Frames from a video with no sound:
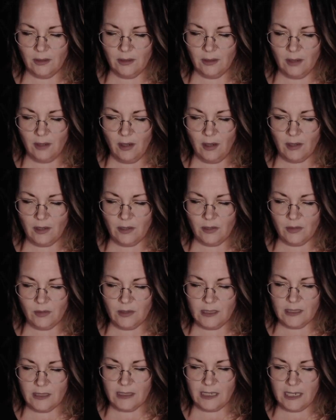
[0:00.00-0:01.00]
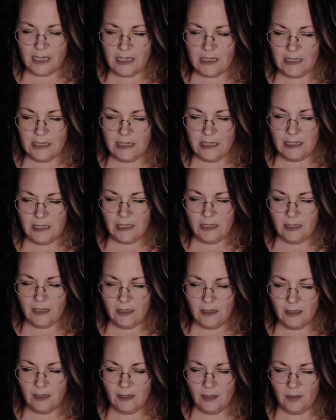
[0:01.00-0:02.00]
onto a sandy
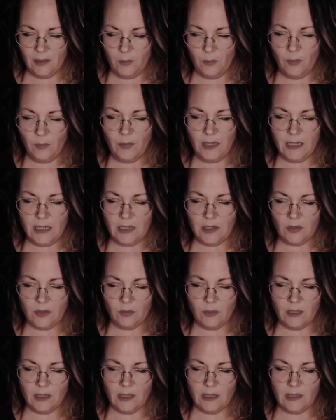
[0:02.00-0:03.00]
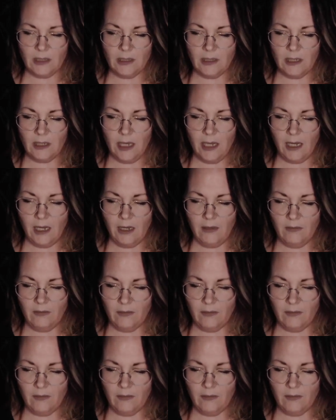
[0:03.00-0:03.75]
beach within the cave.